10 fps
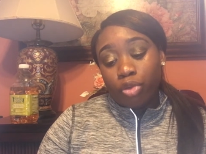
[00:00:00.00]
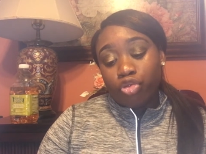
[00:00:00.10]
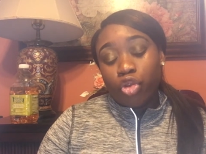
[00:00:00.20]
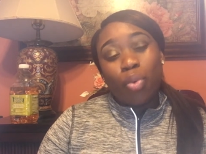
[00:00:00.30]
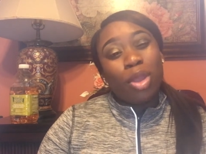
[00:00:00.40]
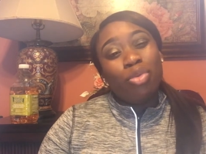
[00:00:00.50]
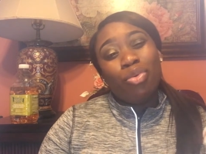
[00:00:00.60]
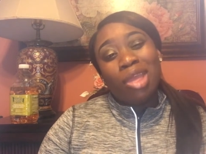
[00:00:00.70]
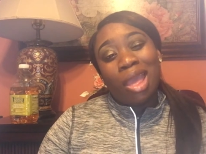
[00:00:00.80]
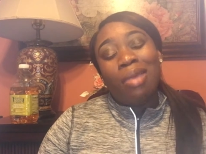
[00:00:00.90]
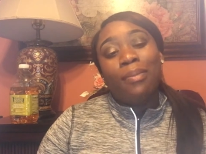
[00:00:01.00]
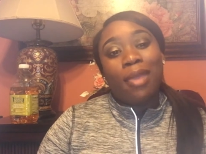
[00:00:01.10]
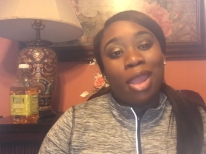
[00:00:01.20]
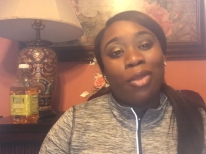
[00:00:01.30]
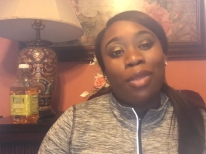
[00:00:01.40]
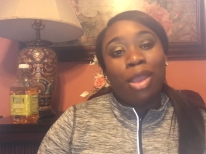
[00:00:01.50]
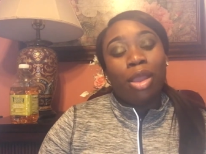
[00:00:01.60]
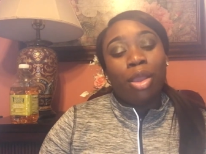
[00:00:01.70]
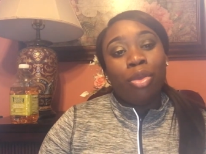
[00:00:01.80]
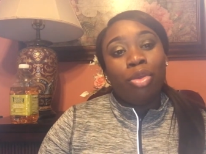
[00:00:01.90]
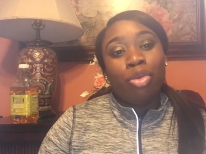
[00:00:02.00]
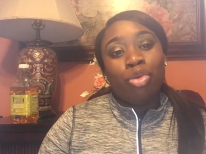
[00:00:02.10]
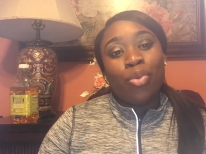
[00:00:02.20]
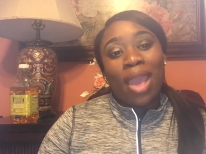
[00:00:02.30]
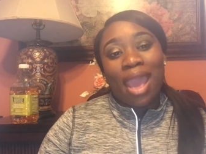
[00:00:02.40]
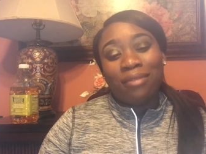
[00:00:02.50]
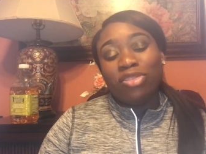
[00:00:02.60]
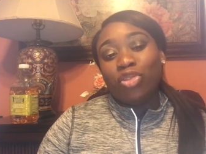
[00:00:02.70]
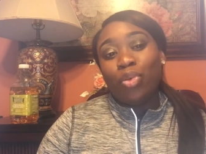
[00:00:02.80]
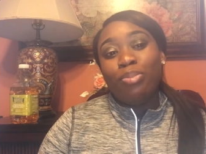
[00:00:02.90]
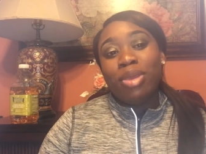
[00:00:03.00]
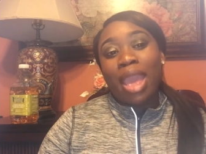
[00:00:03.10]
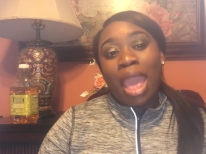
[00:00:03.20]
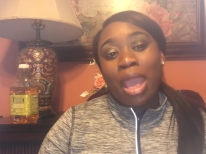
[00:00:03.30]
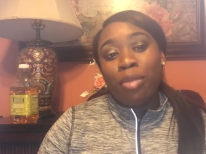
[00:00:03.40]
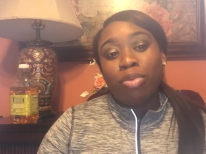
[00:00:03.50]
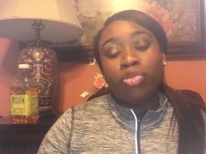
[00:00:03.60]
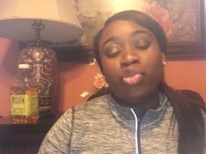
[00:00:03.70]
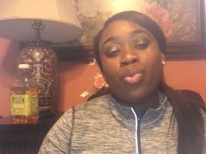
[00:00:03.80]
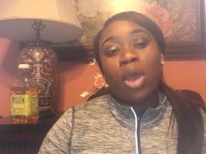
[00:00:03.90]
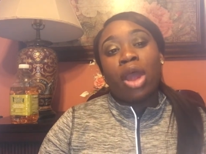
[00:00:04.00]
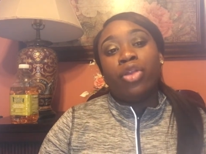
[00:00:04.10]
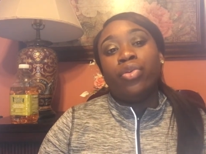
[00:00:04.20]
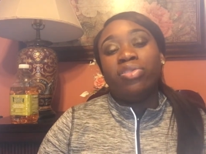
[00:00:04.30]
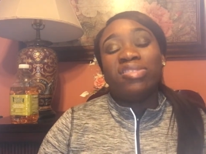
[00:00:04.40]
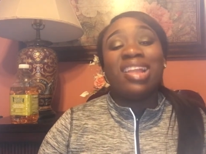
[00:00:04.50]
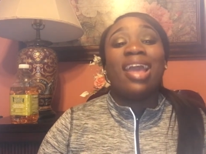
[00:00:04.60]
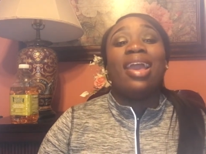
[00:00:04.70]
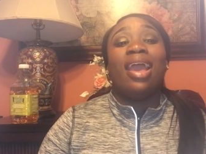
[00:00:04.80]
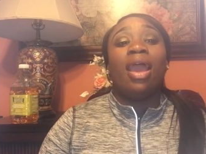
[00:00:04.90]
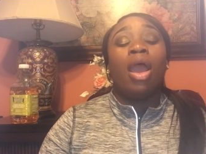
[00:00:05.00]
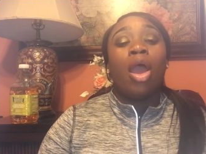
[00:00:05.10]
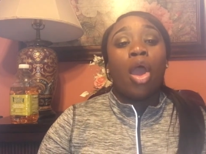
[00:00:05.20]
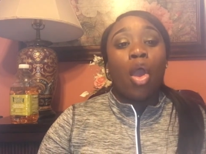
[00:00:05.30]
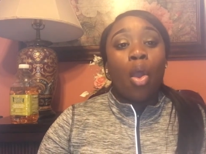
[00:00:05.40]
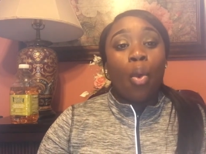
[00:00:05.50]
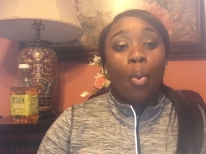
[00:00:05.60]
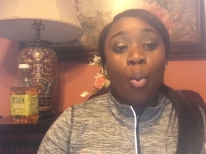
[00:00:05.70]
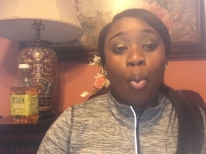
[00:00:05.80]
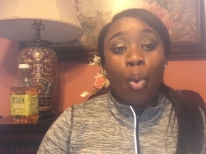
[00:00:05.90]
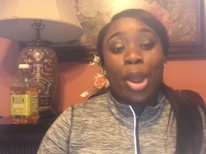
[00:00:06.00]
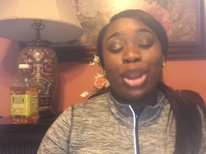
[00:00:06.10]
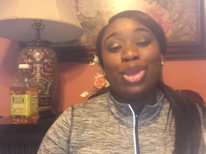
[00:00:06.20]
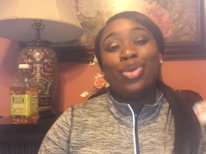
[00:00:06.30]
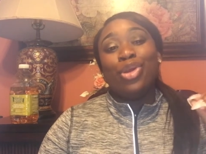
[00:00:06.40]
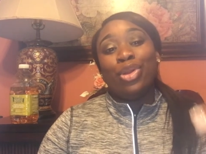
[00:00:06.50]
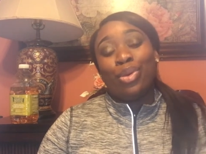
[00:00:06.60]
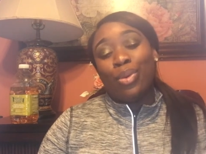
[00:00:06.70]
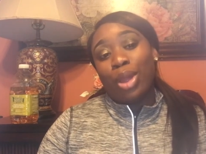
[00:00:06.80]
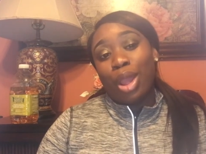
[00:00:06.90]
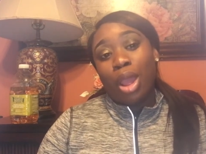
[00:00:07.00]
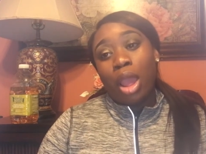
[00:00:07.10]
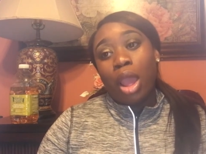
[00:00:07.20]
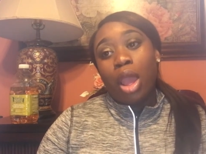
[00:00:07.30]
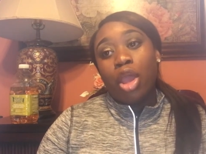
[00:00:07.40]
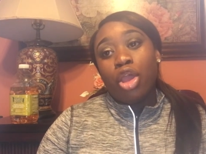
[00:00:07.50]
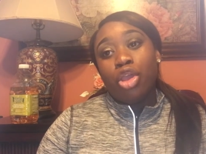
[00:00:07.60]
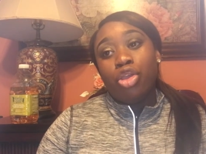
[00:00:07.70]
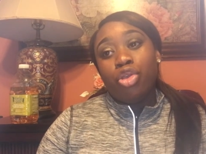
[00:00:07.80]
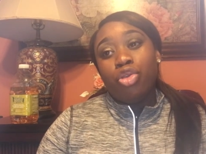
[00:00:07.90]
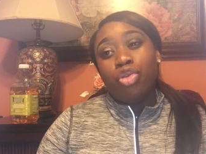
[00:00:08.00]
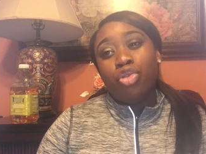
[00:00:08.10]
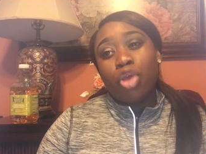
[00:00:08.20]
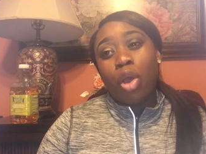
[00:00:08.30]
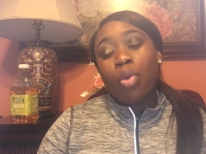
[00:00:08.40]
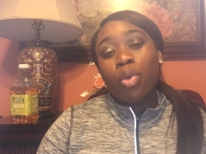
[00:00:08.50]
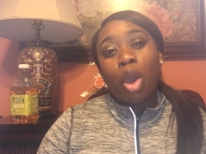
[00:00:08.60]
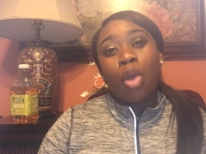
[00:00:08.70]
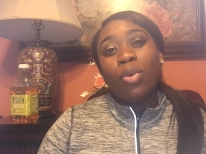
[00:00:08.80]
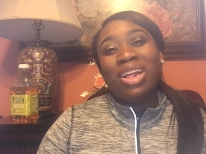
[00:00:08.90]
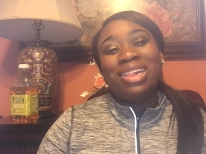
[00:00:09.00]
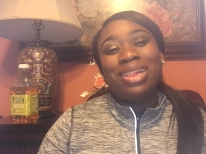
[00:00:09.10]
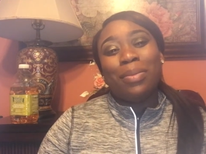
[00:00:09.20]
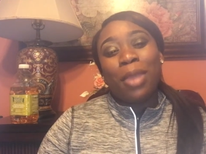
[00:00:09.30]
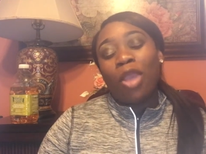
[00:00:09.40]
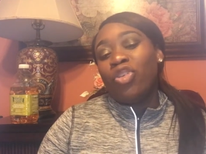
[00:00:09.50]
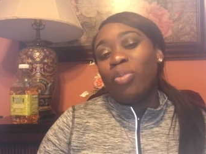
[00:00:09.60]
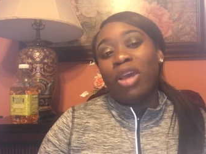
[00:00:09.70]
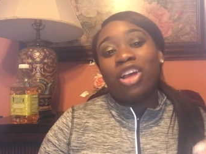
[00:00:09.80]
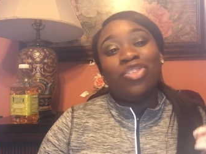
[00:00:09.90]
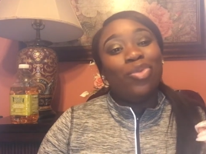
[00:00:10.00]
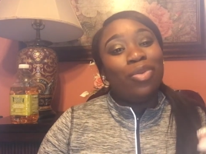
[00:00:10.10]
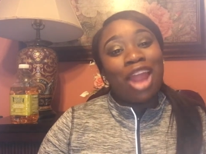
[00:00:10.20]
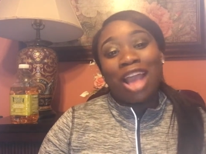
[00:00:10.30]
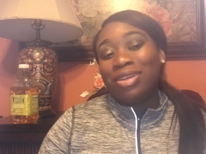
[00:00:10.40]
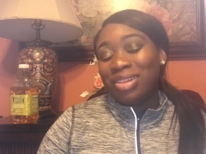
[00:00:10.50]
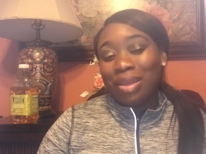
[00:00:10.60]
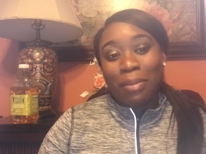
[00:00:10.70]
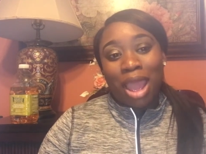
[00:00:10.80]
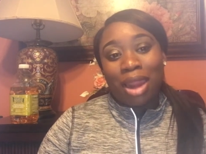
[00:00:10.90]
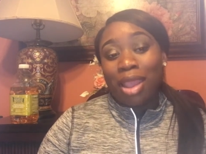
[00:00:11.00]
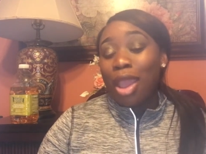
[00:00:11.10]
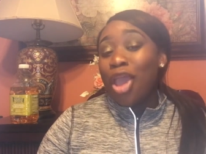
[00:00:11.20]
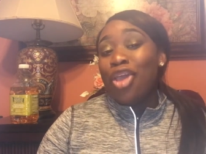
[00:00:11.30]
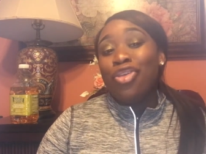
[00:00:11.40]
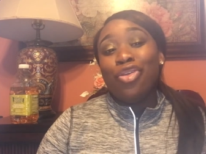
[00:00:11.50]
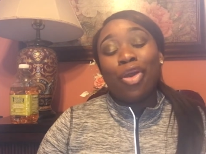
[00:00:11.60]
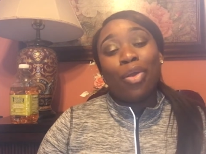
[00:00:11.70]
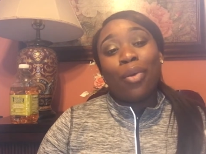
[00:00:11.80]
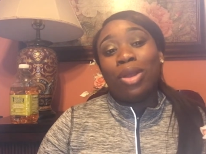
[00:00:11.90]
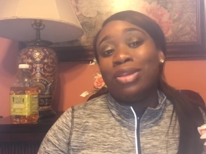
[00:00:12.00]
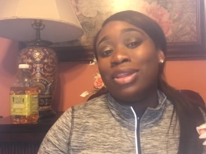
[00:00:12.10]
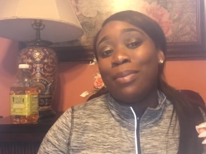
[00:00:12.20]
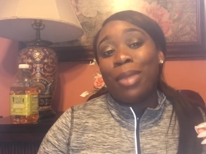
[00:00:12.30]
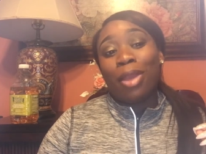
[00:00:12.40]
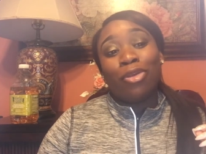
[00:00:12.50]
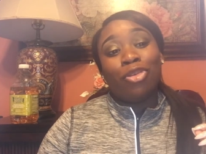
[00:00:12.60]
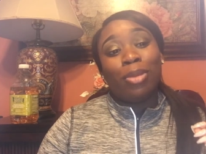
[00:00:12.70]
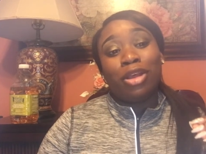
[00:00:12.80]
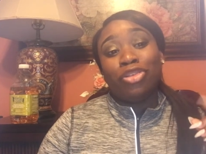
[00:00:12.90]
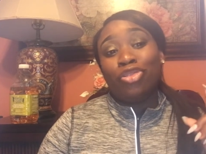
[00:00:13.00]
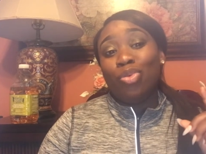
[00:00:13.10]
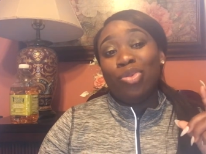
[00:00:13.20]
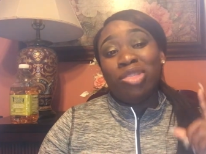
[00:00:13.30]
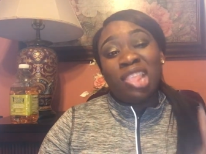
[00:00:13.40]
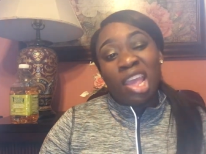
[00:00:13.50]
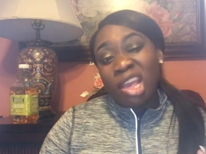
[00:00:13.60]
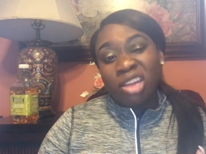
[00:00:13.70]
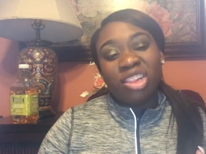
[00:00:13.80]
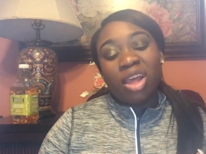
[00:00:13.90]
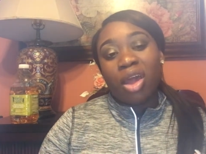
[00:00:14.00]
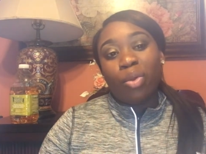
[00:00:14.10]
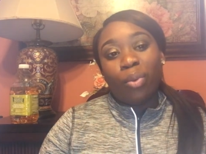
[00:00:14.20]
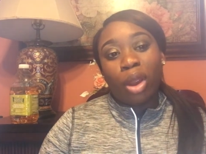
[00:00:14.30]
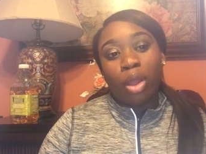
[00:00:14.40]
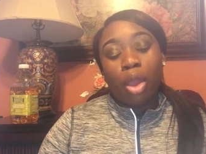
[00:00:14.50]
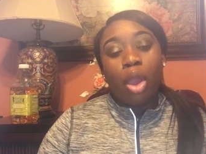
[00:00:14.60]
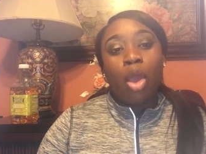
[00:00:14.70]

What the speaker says: So when you get married, you have to be able to understand what you're doing. You don't go into marriage because you like somebody. You don't go into marriage because you think it's going to work.